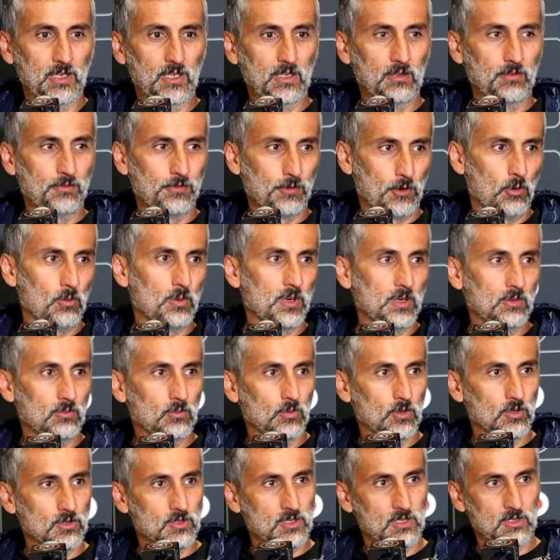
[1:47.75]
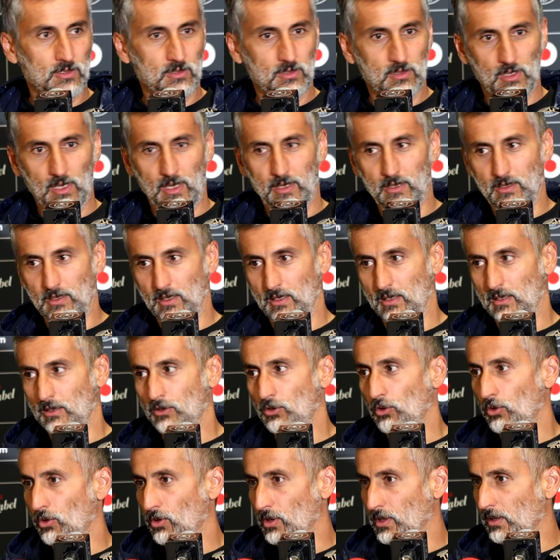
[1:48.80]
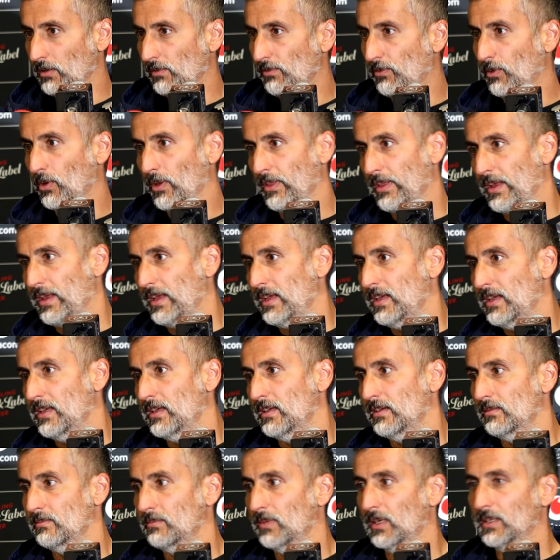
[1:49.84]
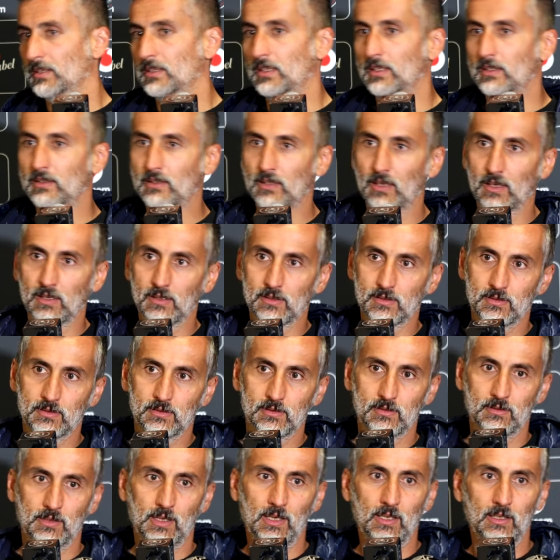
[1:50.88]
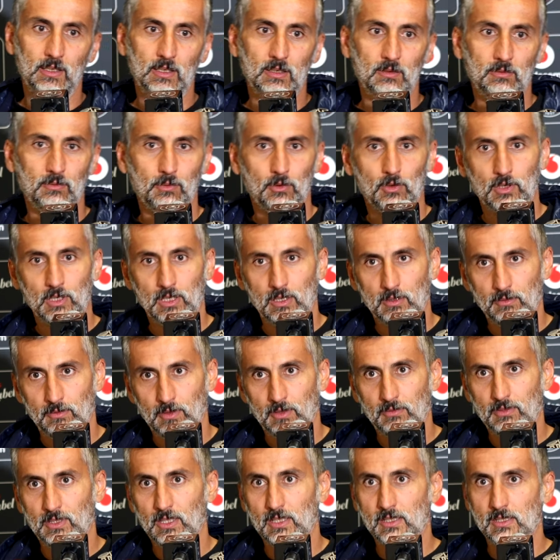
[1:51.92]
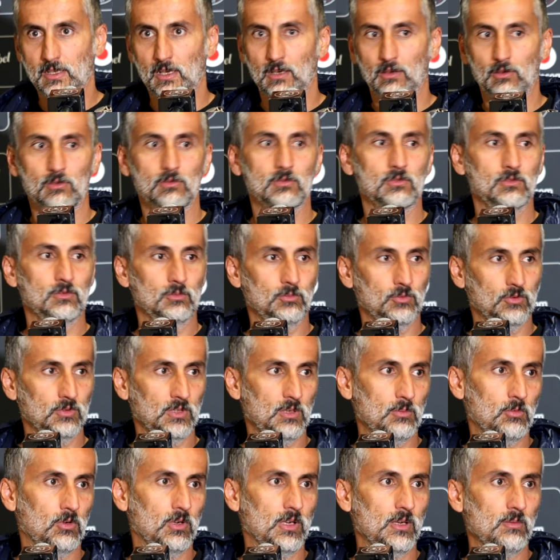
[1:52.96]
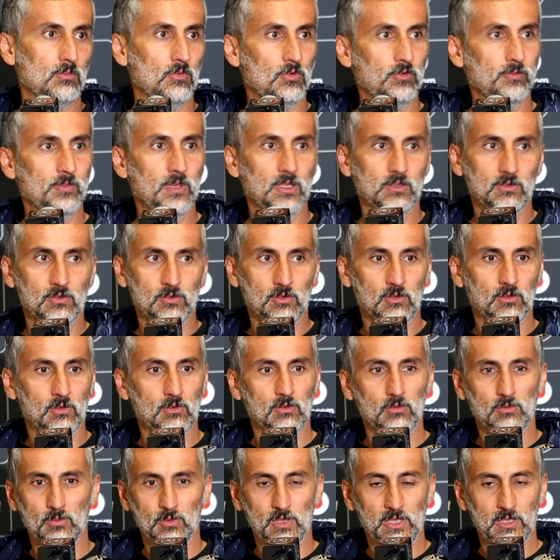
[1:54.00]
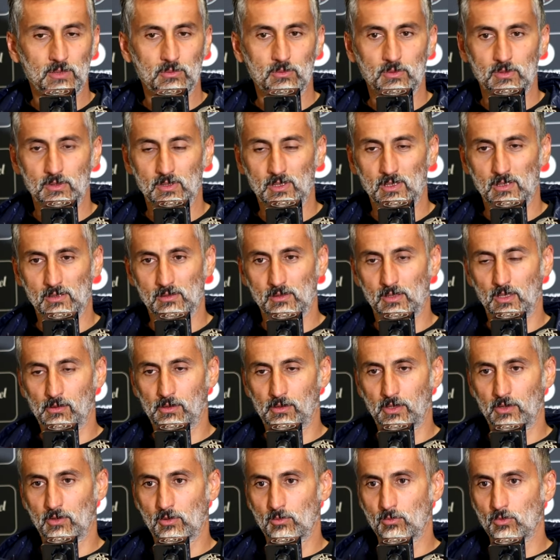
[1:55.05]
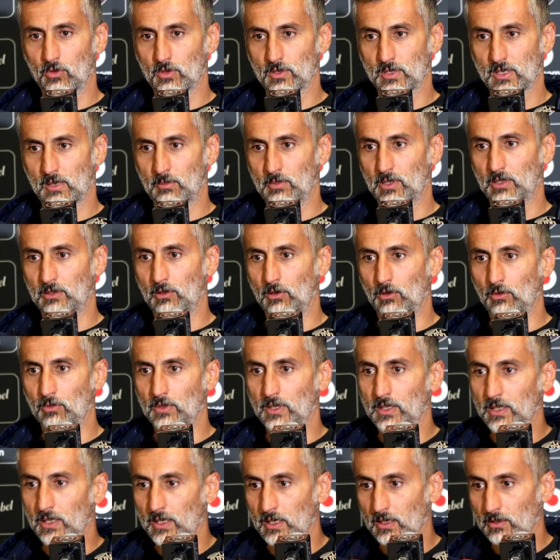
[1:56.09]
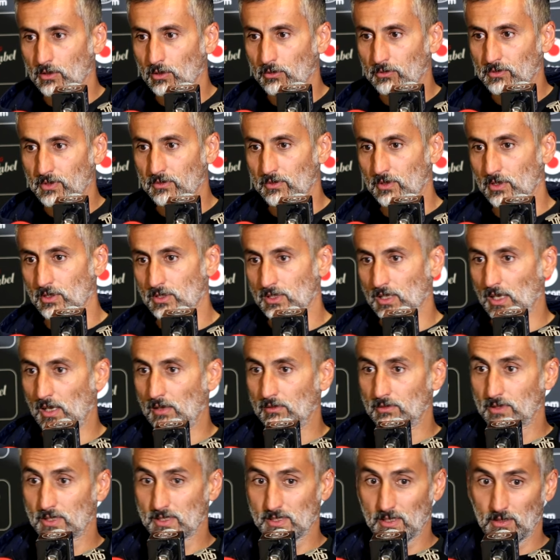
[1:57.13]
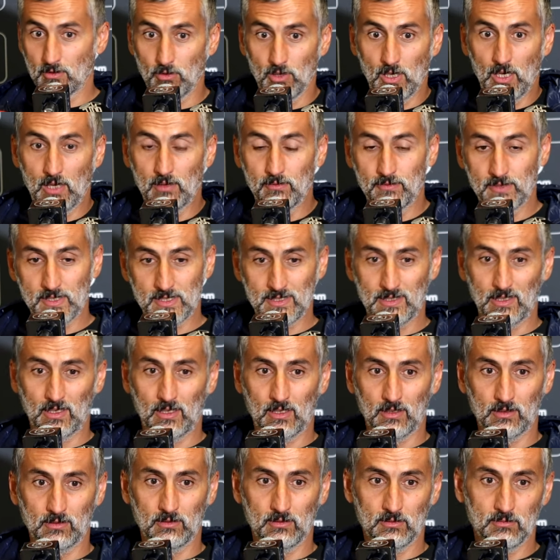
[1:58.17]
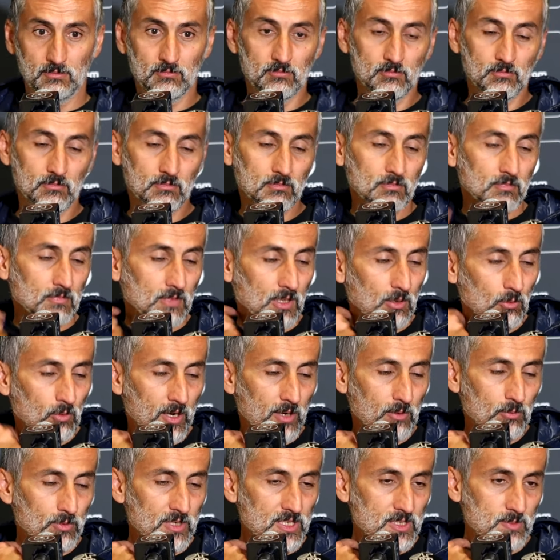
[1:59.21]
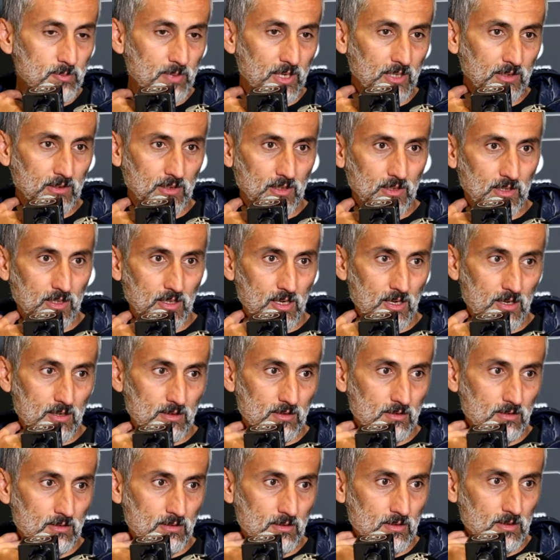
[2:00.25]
throwing was like a corner for them, and it takes 30, 40, 50 seconds to put the ball in movement. So the rhythm was a bit low in the end of the first half. The second half started the way we expected again.